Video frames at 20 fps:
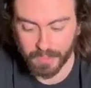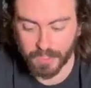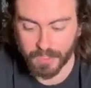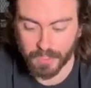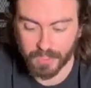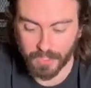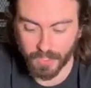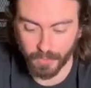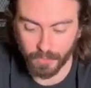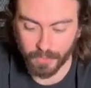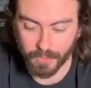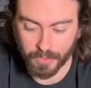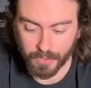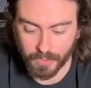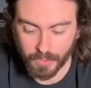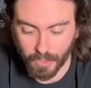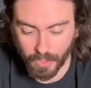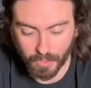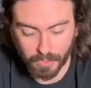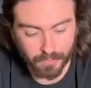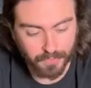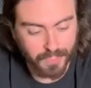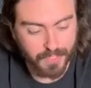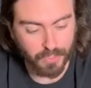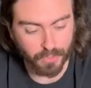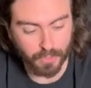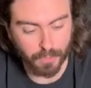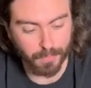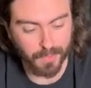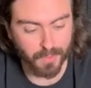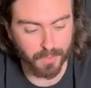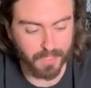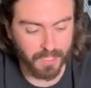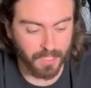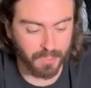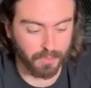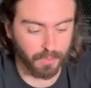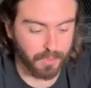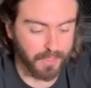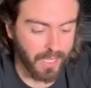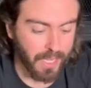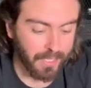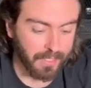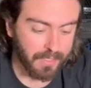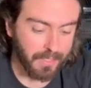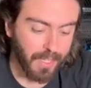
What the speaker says: So all of these are going to be your standard deck.